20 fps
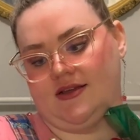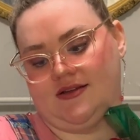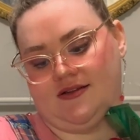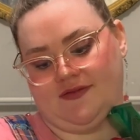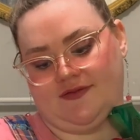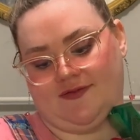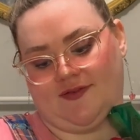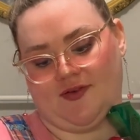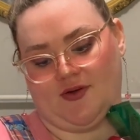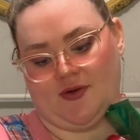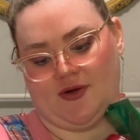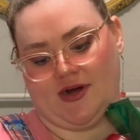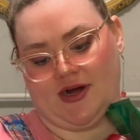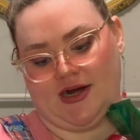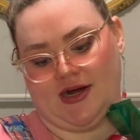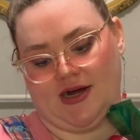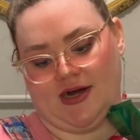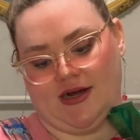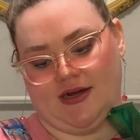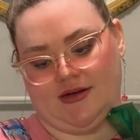
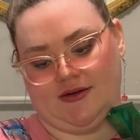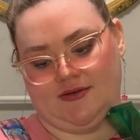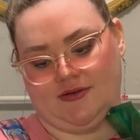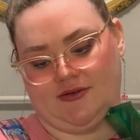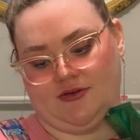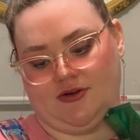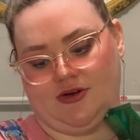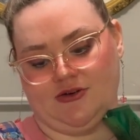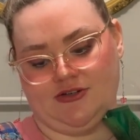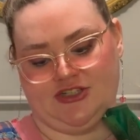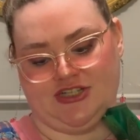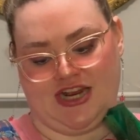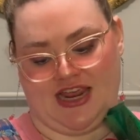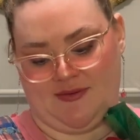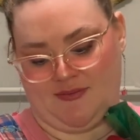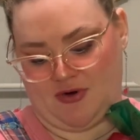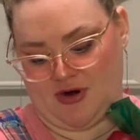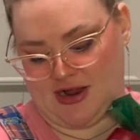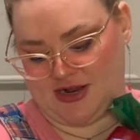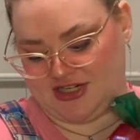for crochet
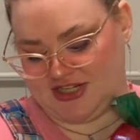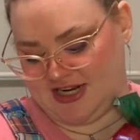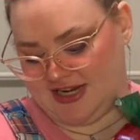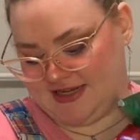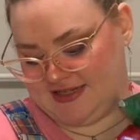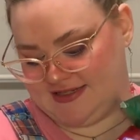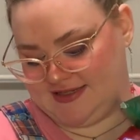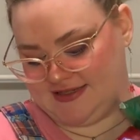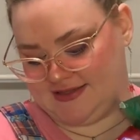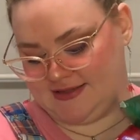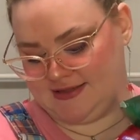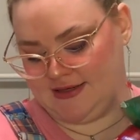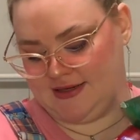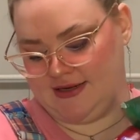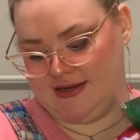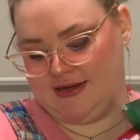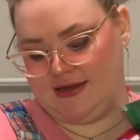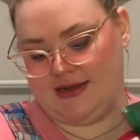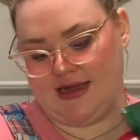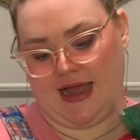projects,
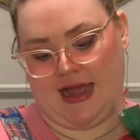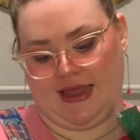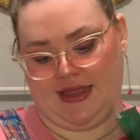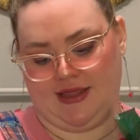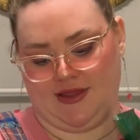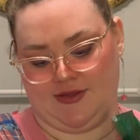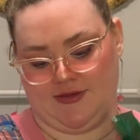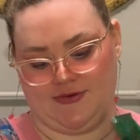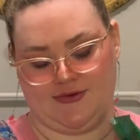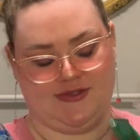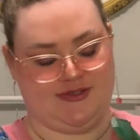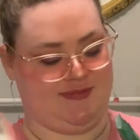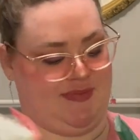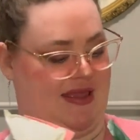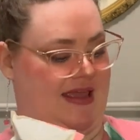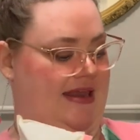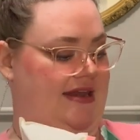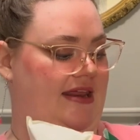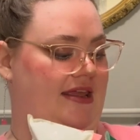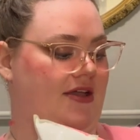I use
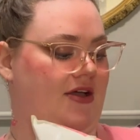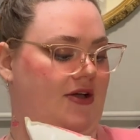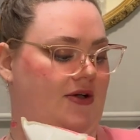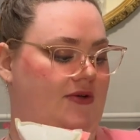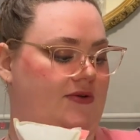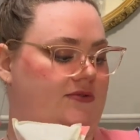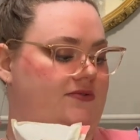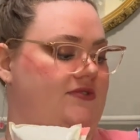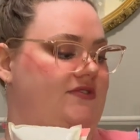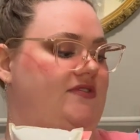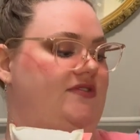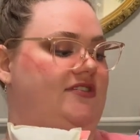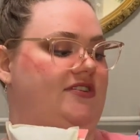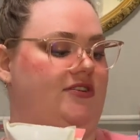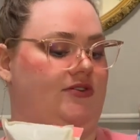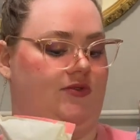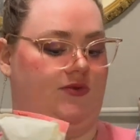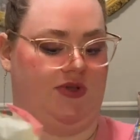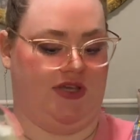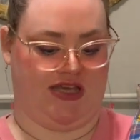pantyhose to
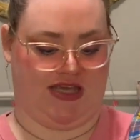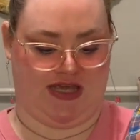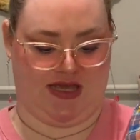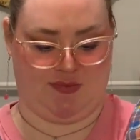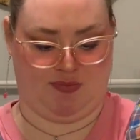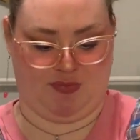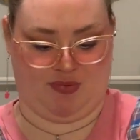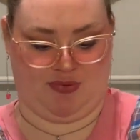keep